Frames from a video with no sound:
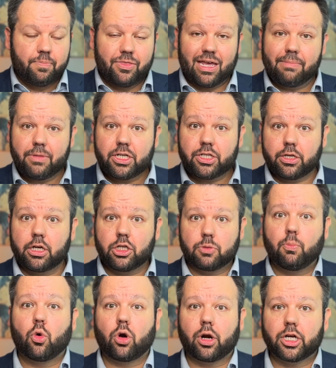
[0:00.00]
That means that it's
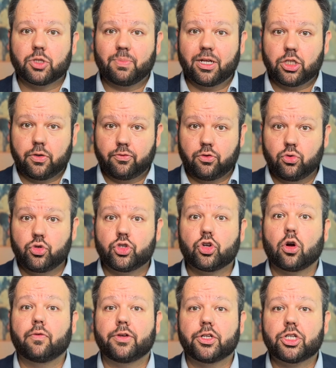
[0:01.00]
more expensive to
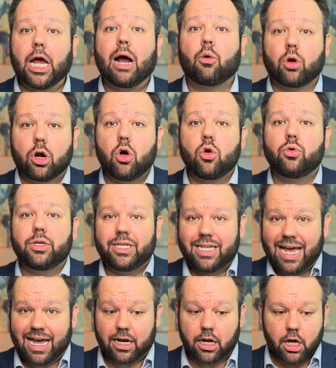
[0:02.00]
service our own
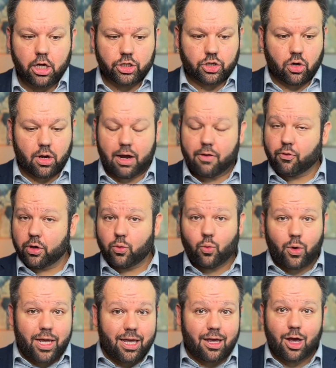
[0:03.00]
debt. So every
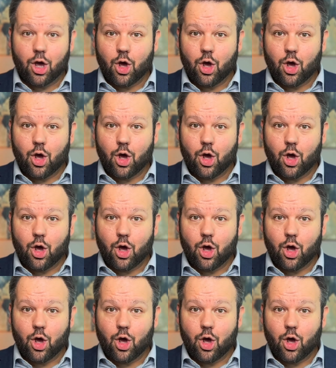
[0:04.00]
week